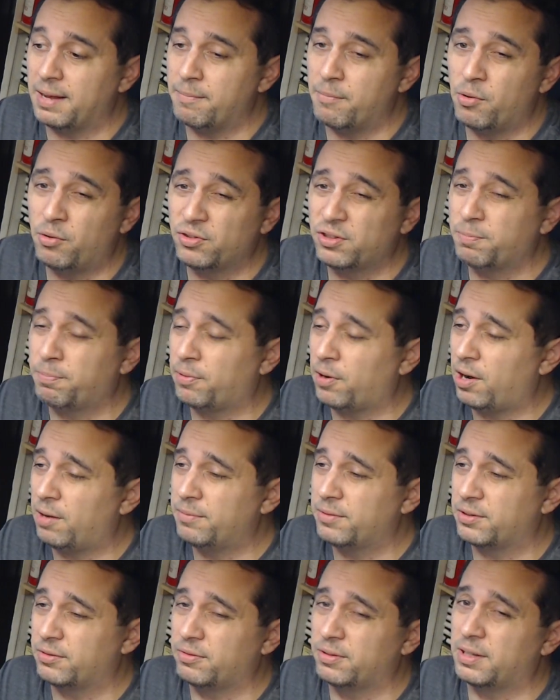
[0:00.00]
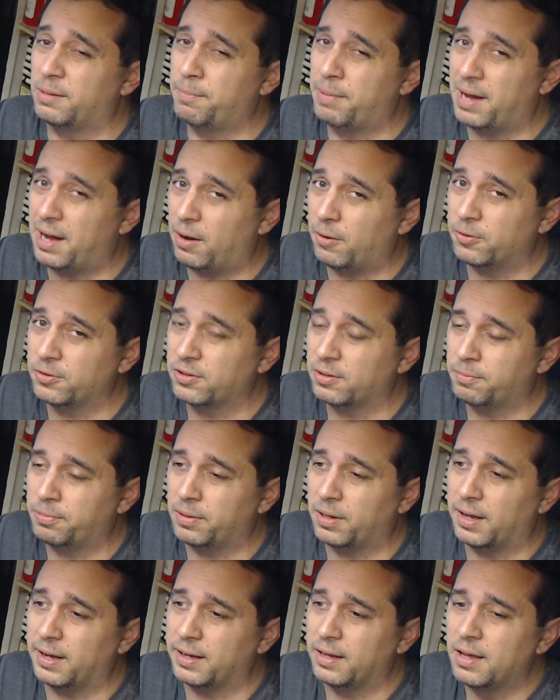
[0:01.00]
Most problems are in the power
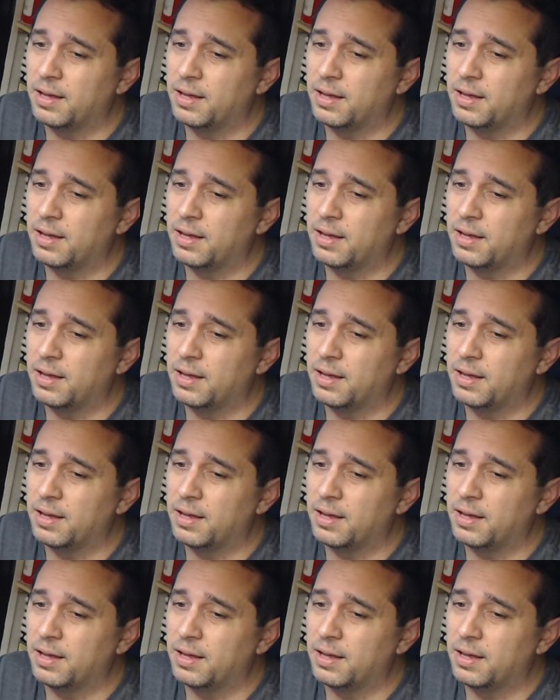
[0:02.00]
supply.